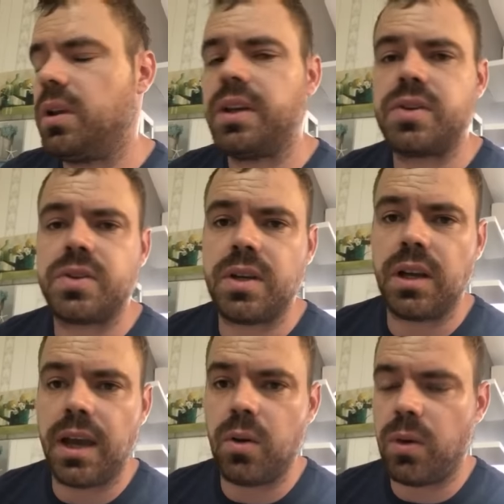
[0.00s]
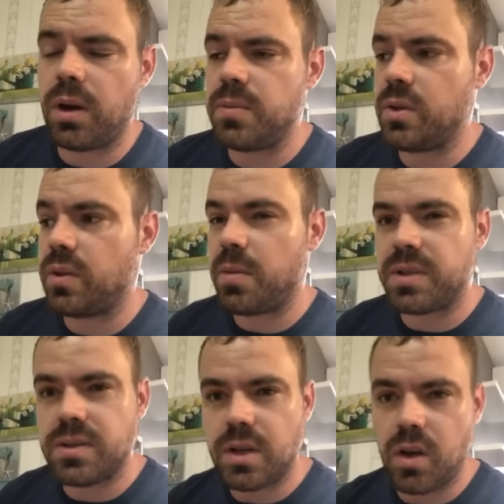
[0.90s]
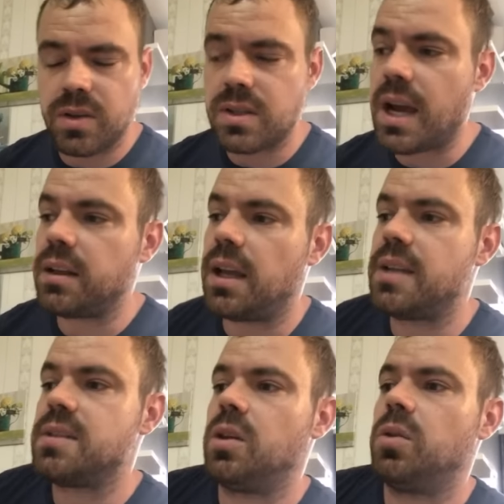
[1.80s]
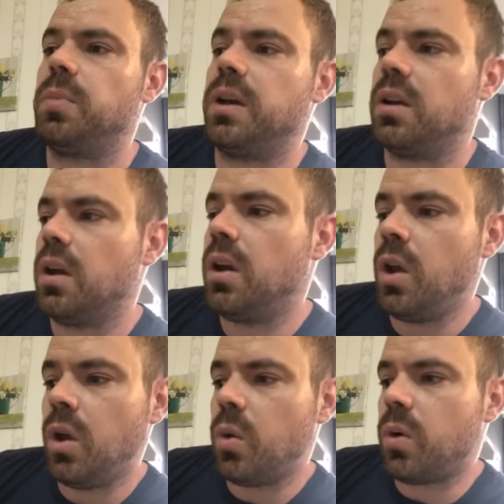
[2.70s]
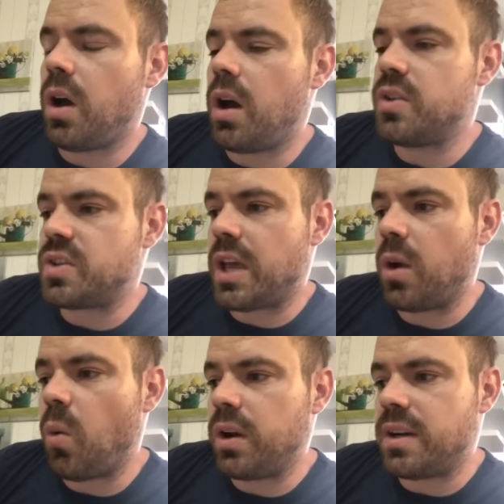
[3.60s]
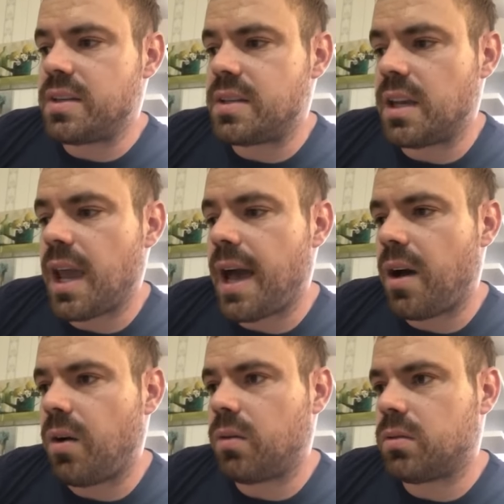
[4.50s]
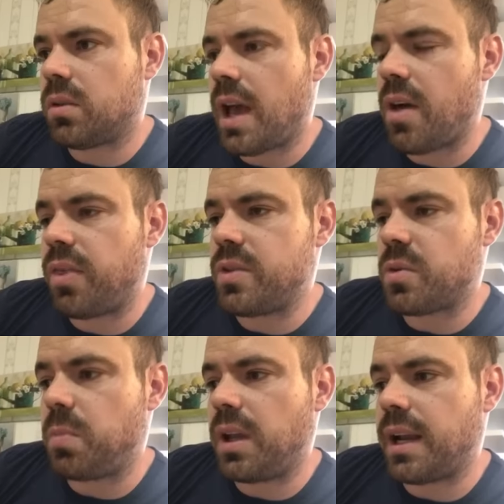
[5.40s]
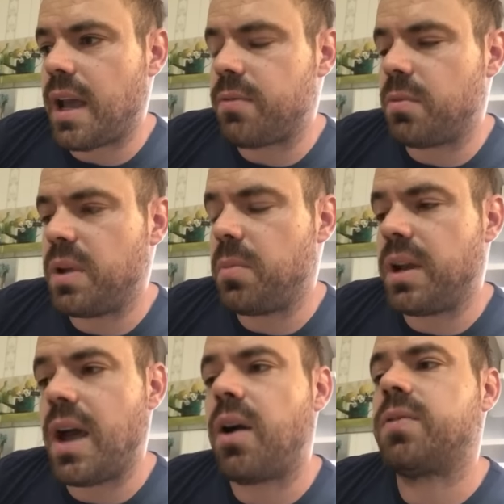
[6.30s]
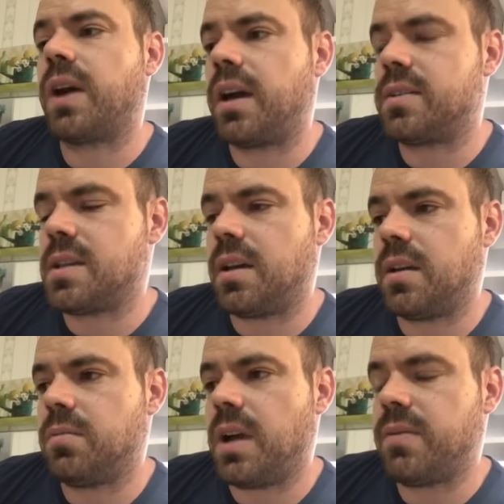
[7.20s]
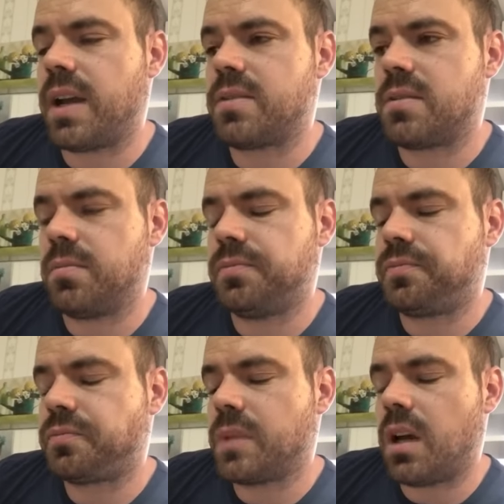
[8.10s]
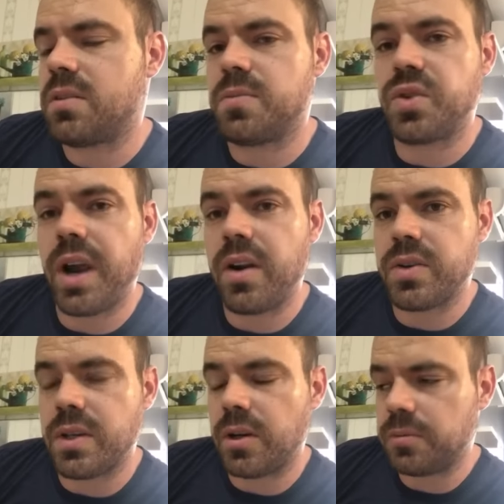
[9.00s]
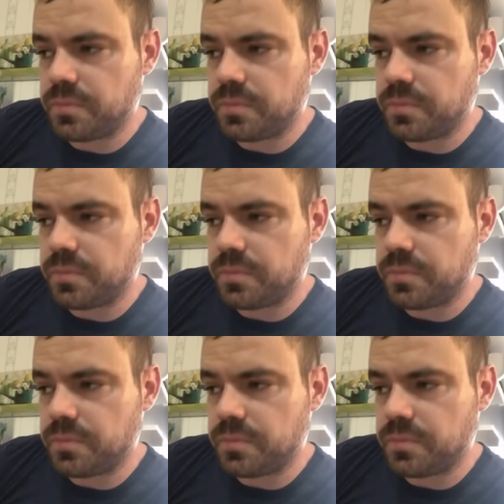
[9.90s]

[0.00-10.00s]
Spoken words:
interested in kind of what I'm doing. They've been sitting on the sidelines a little bit, just kind of wanted to see how things were playing out for me. But now I've got some traders here.